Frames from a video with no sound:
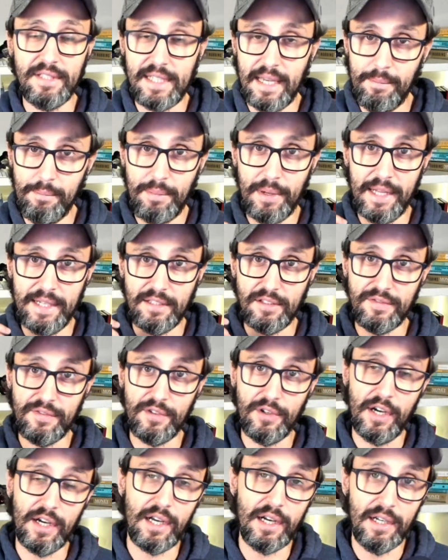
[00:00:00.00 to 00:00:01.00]
templates
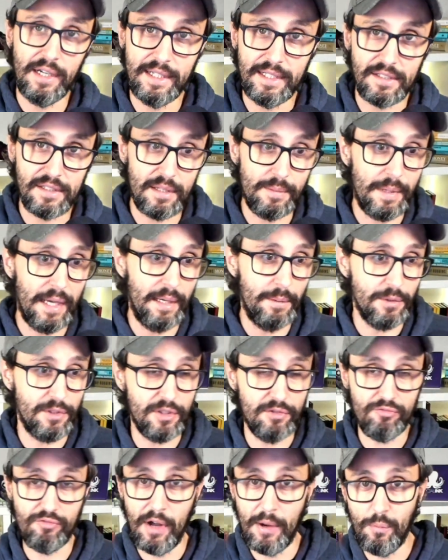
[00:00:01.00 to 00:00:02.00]
for our clients to be able
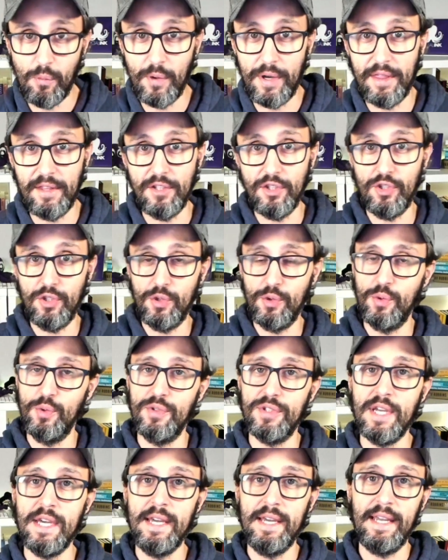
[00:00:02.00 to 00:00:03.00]
to run with and
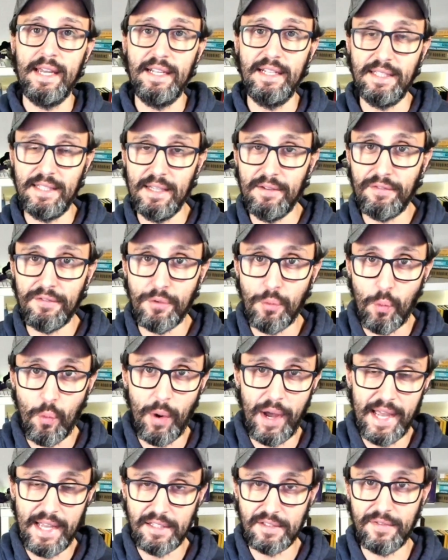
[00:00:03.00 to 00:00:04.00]
use in different
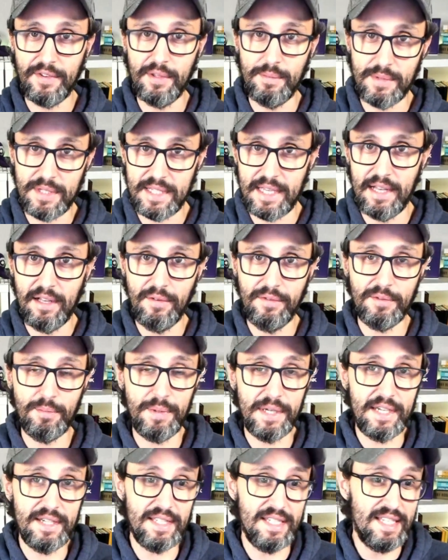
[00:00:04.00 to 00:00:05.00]
ways for themselves,
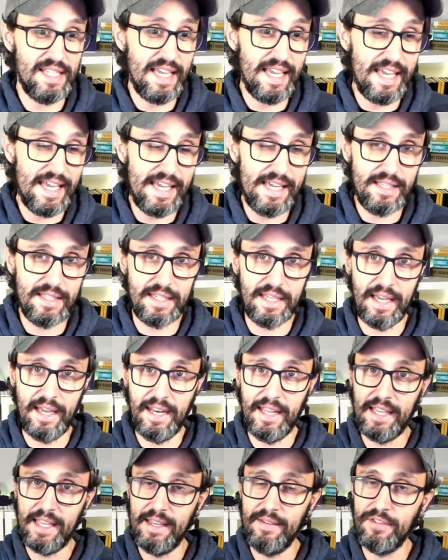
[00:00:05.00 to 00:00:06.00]
because it's easy
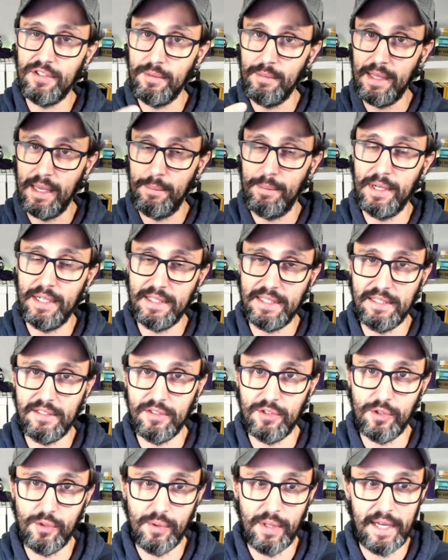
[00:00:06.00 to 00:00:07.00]
and it gives them the ability
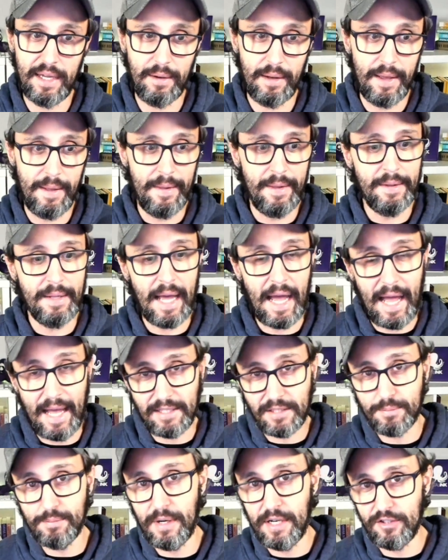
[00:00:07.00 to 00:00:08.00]
to do that,
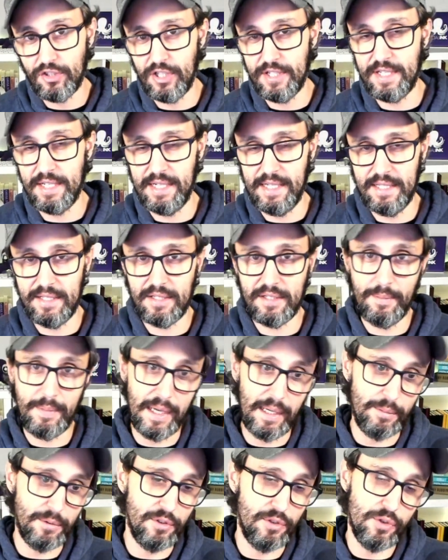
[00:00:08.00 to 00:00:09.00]
as much as it is to be
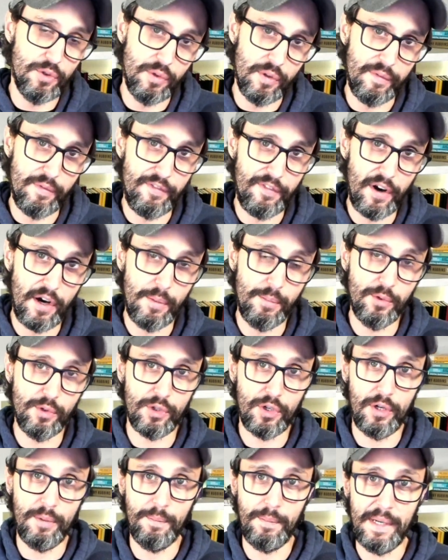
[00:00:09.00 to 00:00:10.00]
able to do the far more
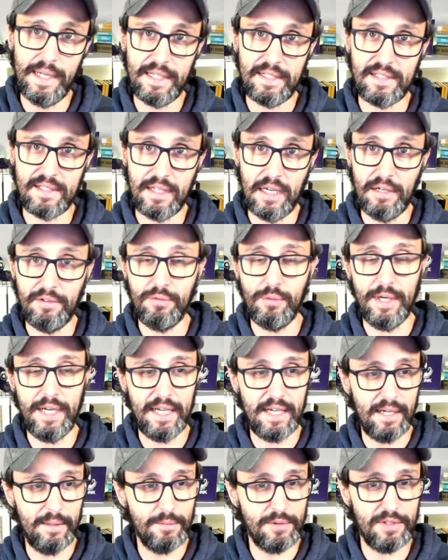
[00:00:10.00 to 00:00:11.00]
complex stuff when
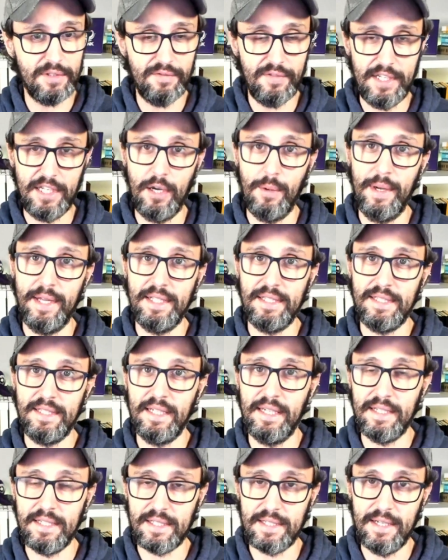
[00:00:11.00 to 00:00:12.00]
it comes to video
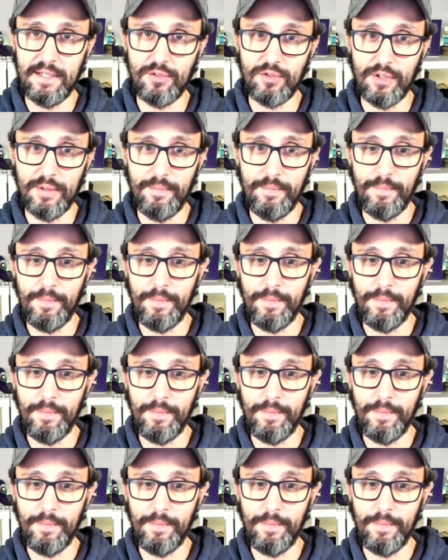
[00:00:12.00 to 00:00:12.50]
editing, etc.